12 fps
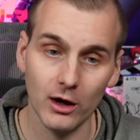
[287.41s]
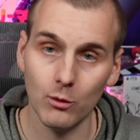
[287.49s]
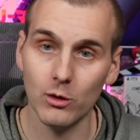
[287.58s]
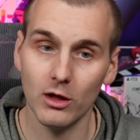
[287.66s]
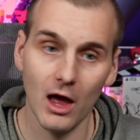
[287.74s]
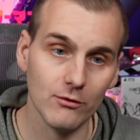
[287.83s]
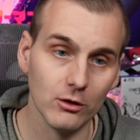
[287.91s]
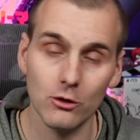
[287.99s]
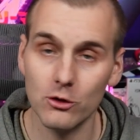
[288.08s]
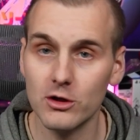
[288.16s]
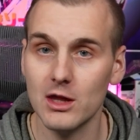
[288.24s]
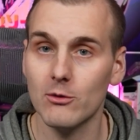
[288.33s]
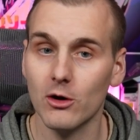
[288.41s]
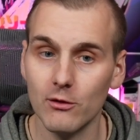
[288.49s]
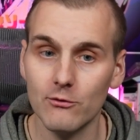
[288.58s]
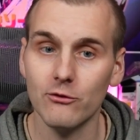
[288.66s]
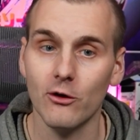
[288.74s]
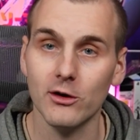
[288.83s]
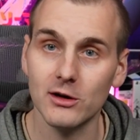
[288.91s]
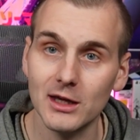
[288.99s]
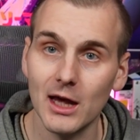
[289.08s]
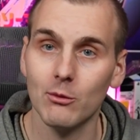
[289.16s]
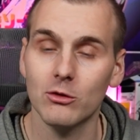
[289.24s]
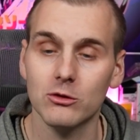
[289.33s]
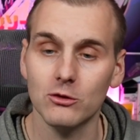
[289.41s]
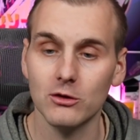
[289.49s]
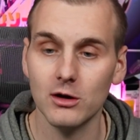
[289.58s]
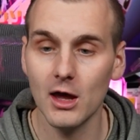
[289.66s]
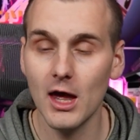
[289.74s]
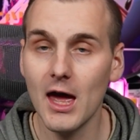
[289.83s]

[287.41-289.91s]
and I will have a look, see what I can find and get one done.